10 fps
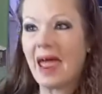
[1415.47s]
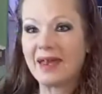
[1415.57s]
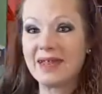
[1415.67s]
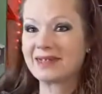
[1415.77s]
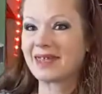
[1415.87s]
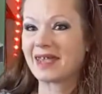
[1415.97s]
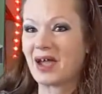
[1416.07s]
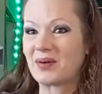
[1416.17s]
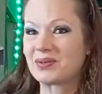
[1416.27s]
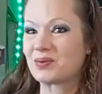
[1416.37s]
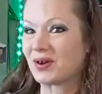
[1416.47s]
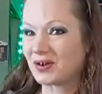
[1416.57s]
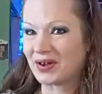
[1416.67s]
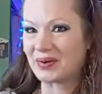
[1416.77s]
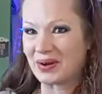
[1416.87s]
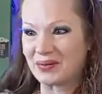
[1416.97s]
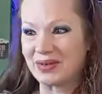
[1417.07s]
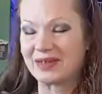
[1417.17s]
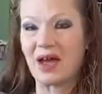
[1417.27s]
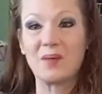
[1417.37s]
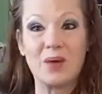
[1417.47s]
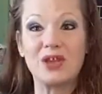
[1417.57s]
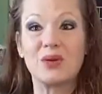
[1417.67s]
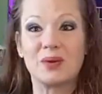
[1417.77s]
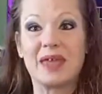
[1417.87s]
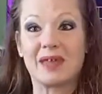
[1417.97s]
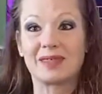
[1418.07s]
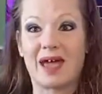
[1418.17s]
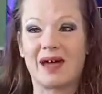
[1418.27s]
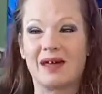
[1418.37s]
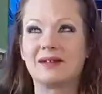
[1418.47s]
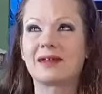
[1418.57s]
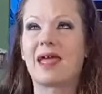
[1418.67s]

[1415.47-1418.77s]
And he's like, I was wondering when you would get that.